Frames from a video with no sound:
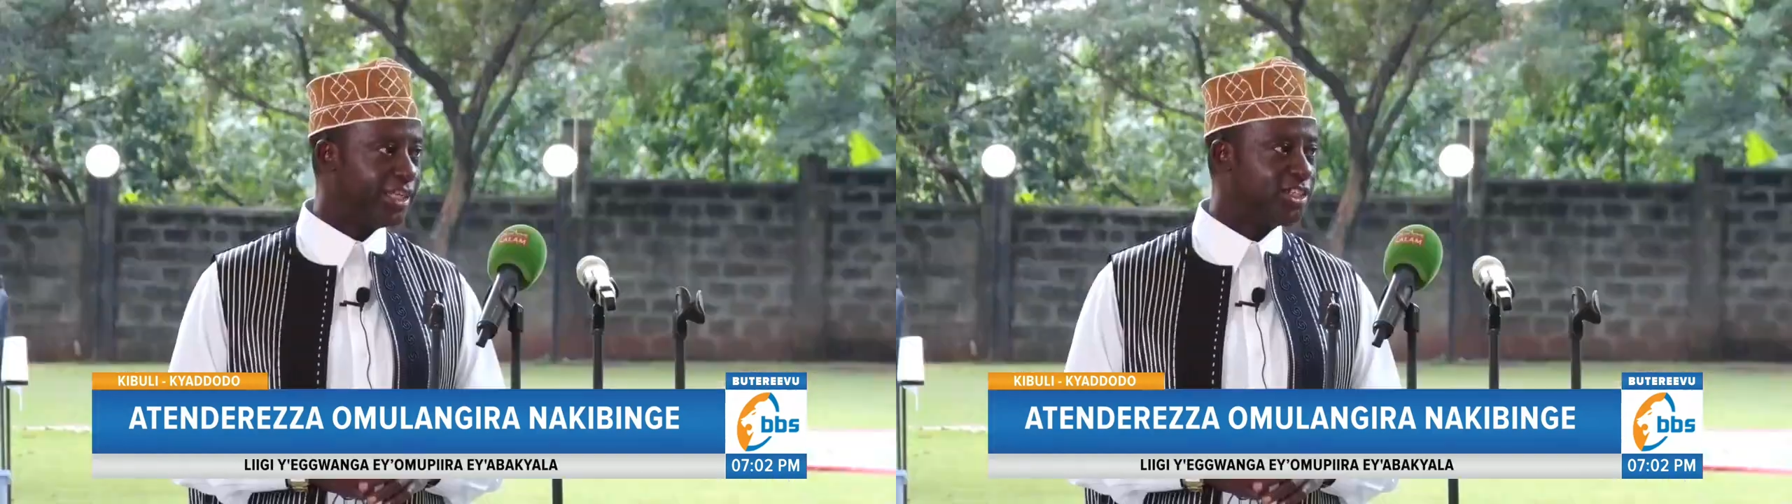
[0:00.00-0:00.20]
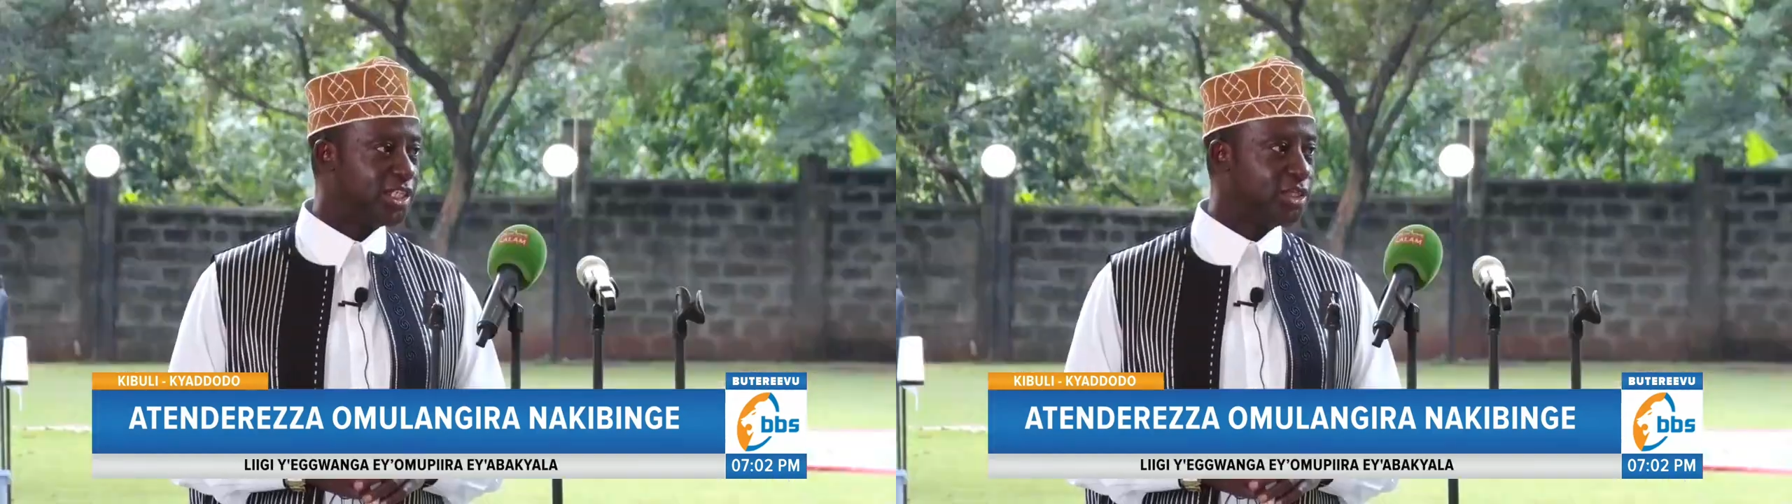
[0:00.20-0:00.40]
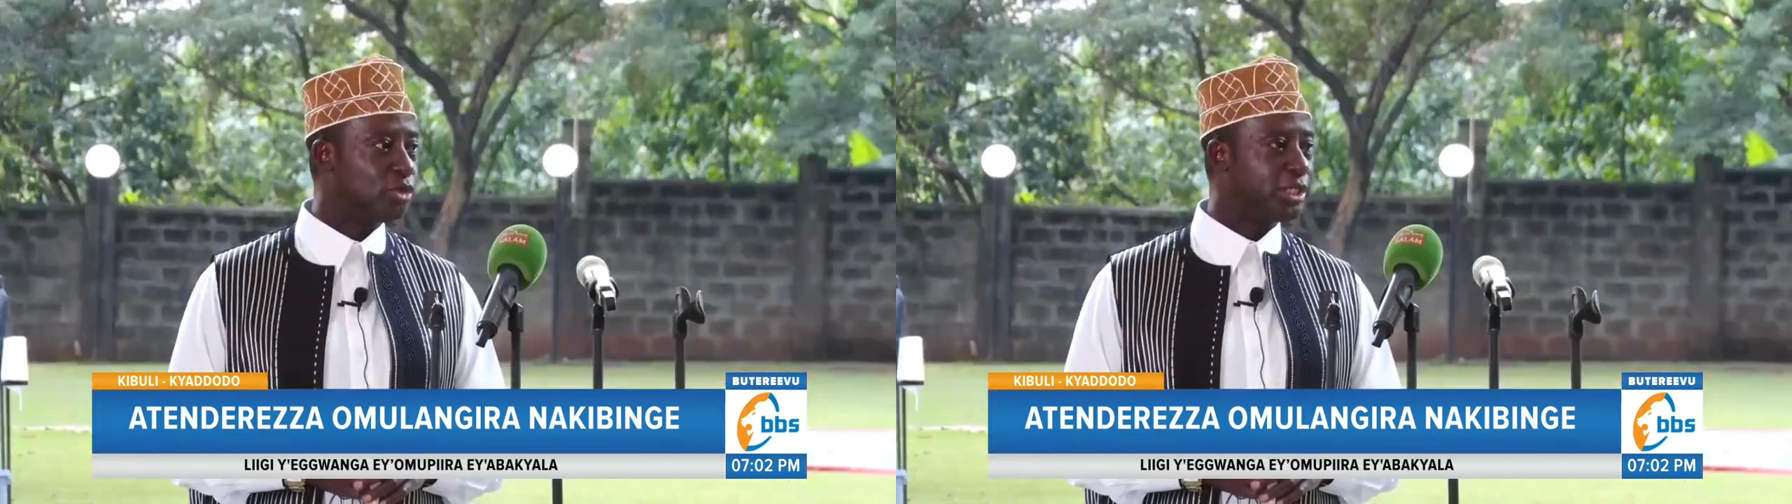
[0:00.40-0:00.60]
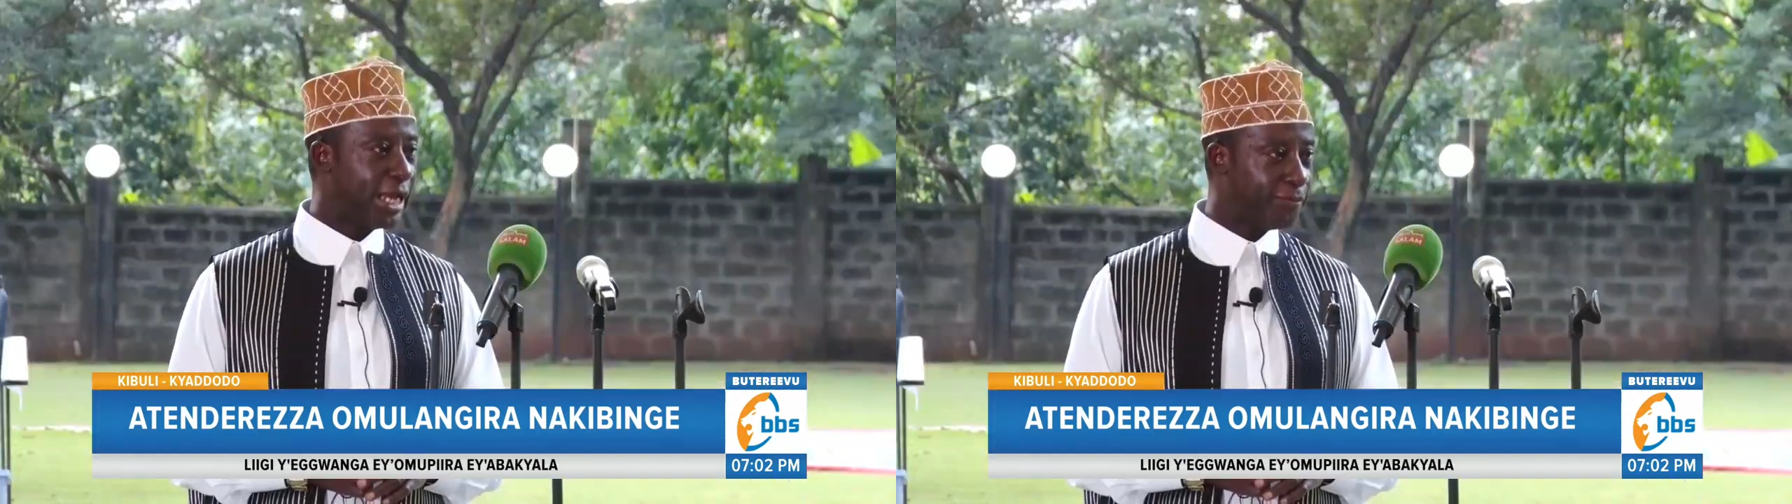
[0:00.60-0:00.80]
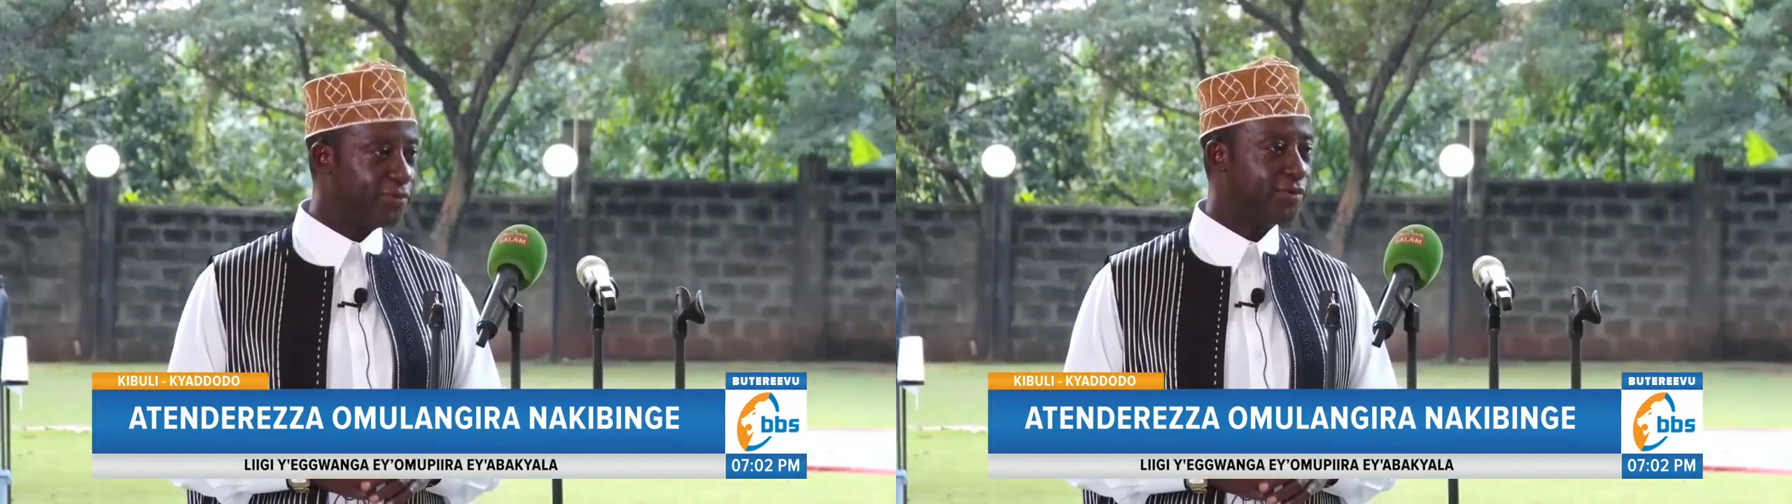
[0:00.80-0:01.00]

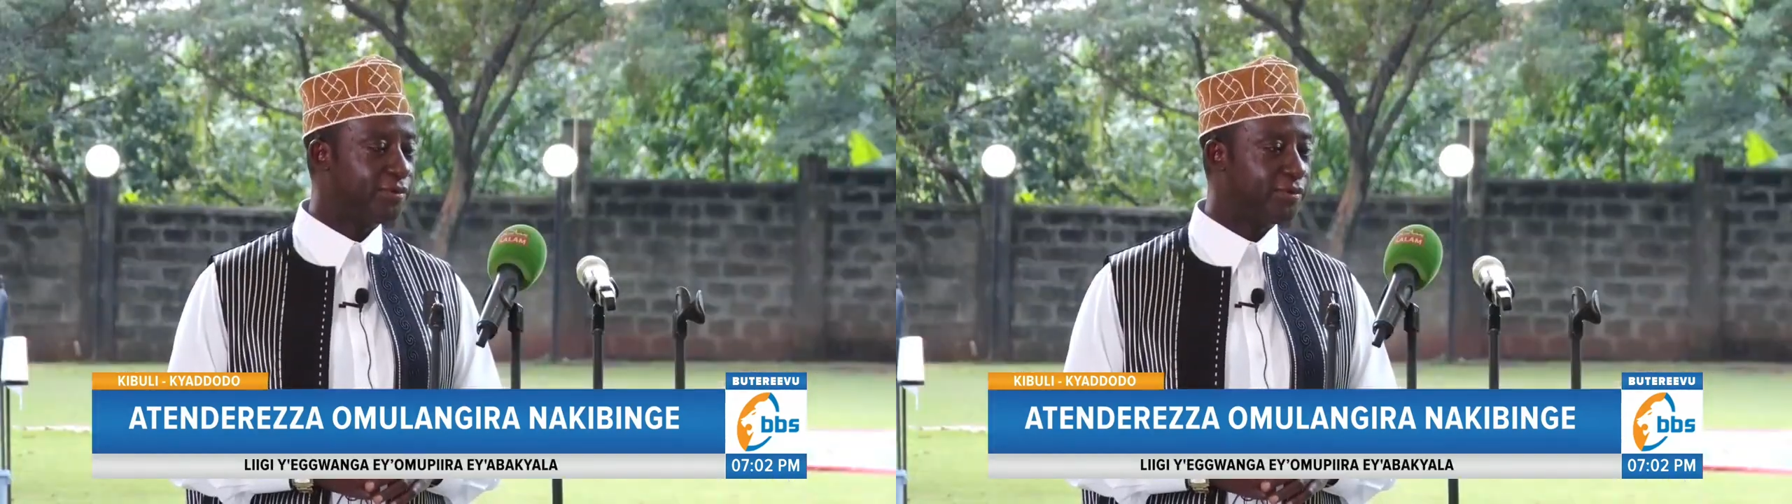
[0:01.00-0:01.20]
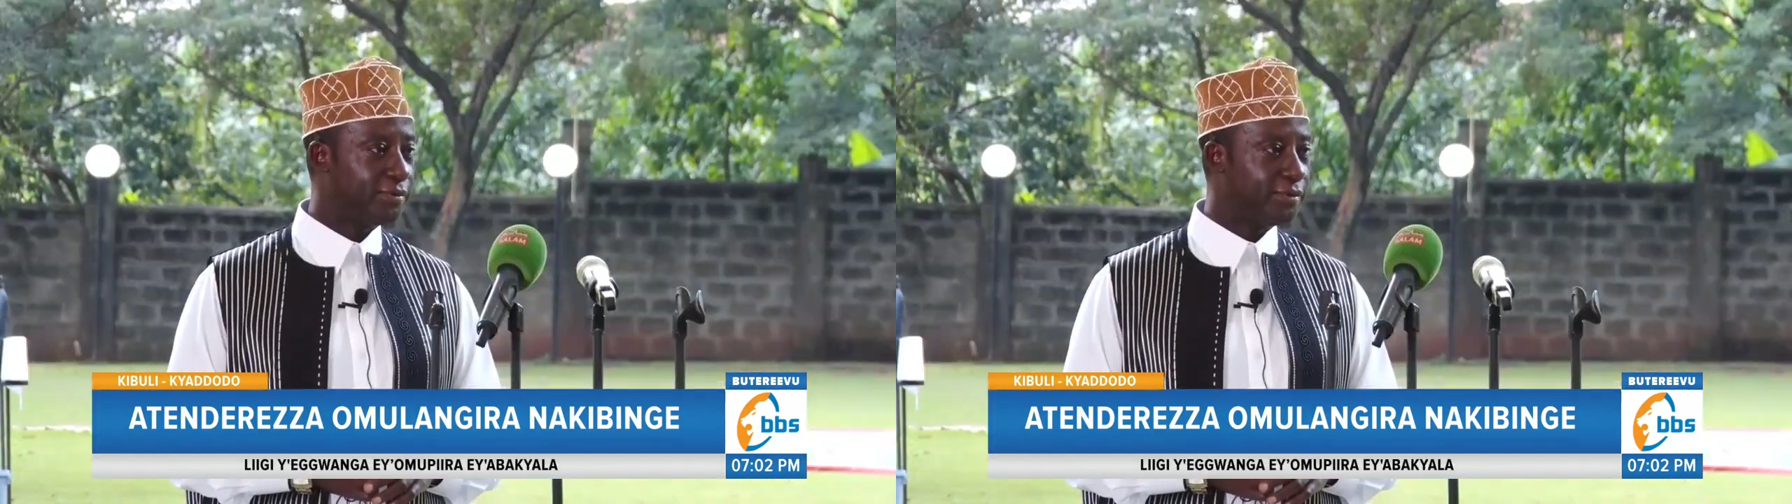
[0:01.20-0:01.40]
stereotypes,